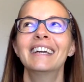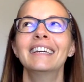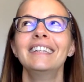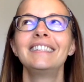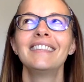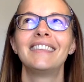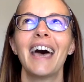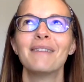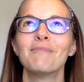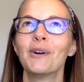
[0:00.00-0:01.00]
isn't
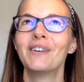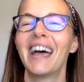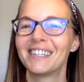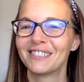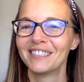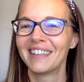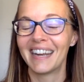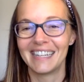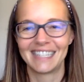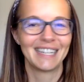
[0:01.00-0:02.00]
that more natural that
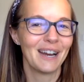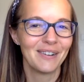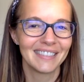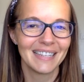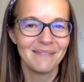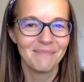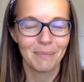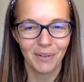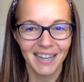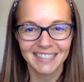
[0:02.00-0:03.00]
I share with them the
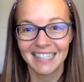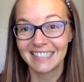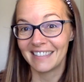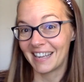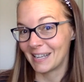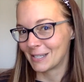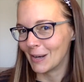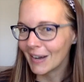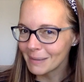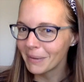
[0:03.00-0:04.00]
process and then I
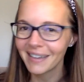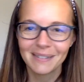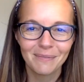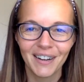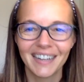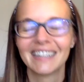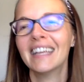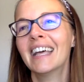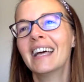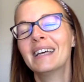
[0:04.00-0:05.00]
talk about your product?
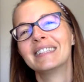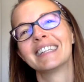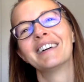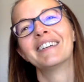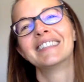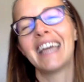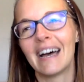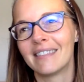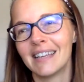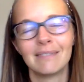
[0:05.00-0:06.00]
So
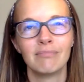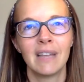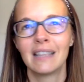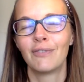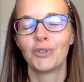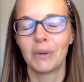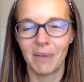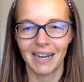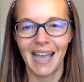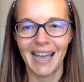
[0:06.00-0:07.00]
yeah, in the future, I'm
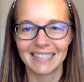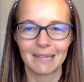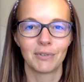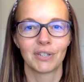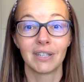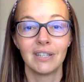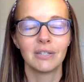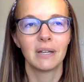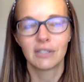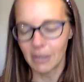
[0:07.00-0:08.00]
not going to ask. I'm just going to
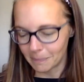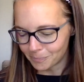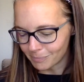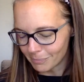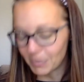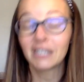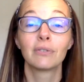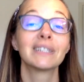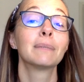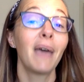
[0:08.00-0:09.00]
do it. So, but to
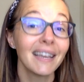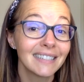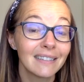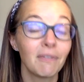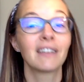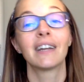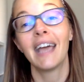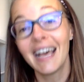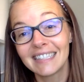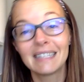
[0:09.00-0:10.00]
respect the fact that I
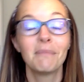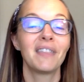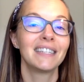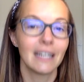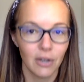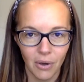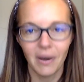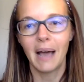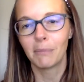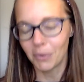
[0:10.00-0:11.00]
asked them and they said, no,
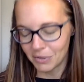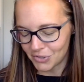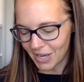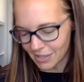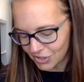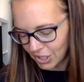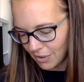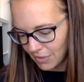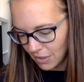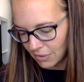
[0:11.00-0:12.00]
I'm going to not
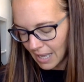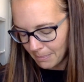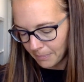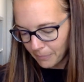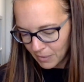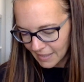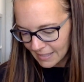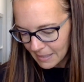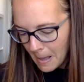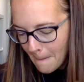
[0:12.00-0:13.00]
share their name with
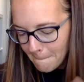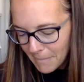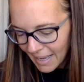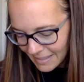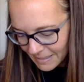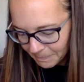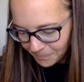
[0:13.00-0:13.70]
this. But